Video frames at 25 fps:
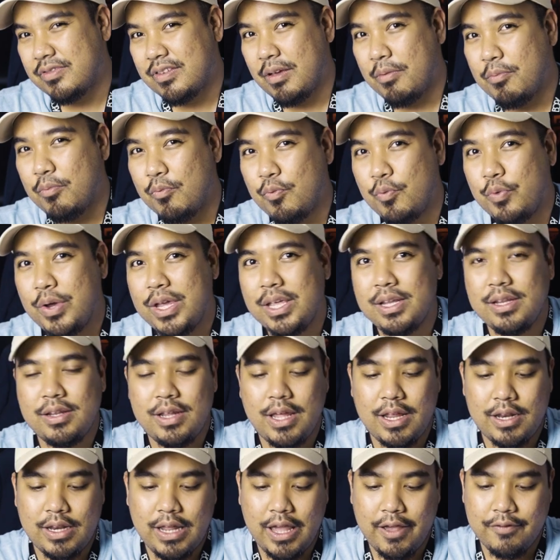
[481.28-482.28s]
some weight
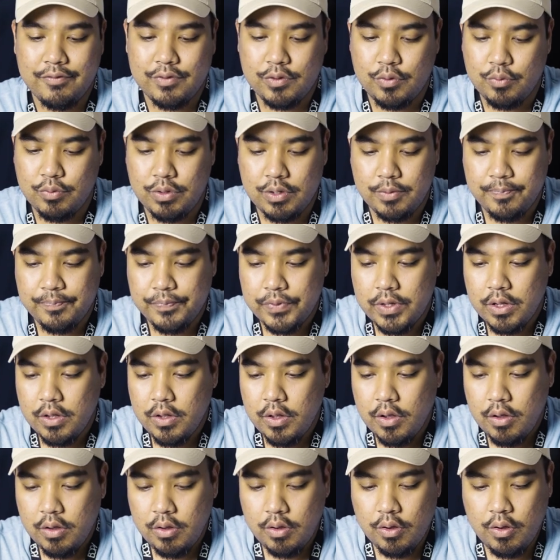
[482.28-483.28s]
and heft to it.
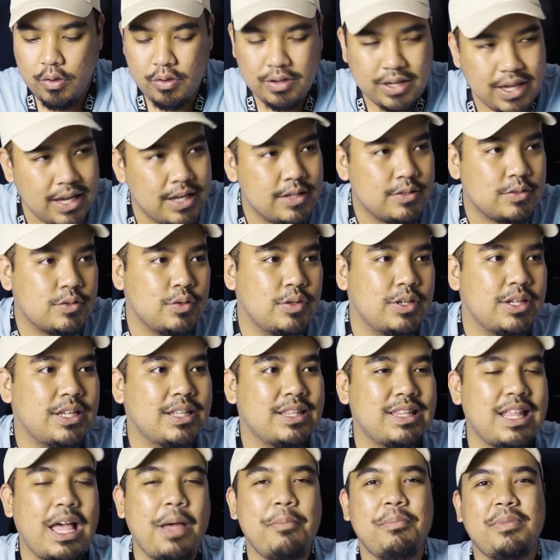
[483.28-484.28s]
Okay, so the
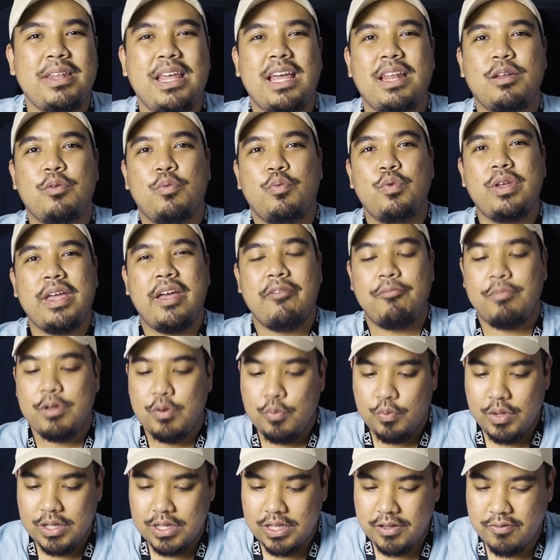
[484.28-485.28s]
time that we have
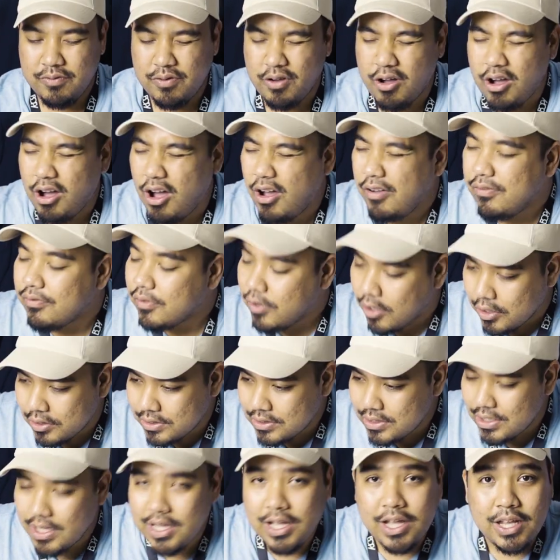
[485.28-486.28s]
been waiting for, of
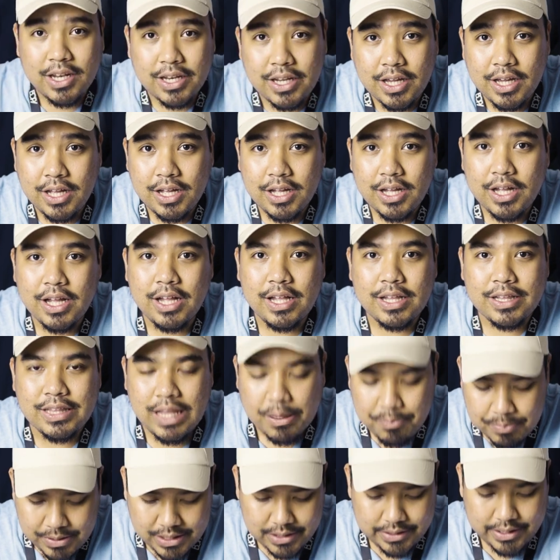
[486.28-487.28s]
course, the
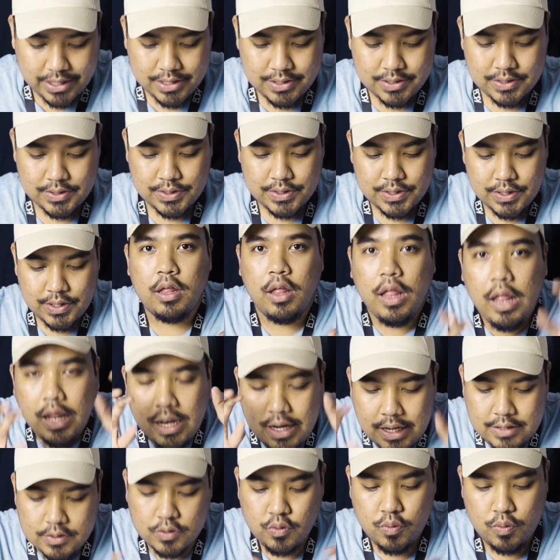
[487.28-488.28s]
typing test.
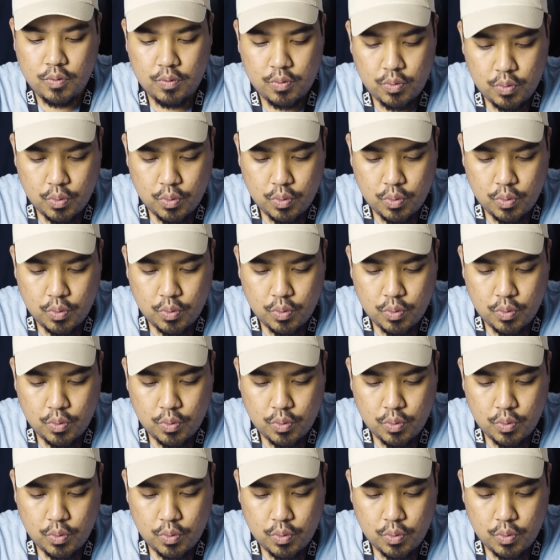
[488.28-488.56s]
Let's go.